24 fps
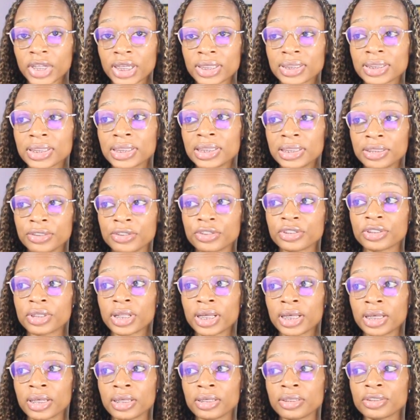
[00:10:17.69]
It's a niche
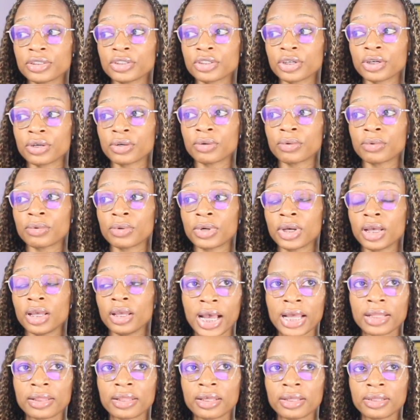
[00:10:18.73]
thing. So
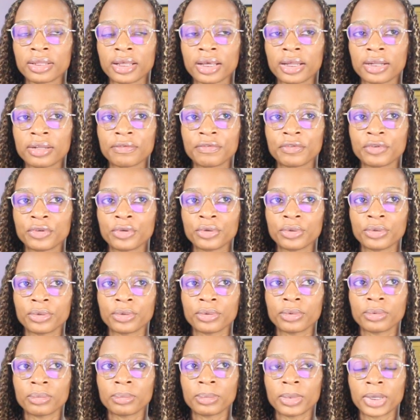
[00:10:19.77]
I think that if
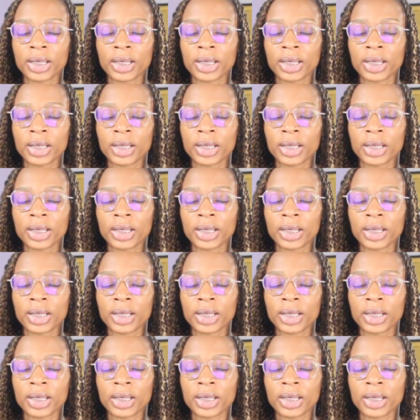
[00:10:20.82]
you're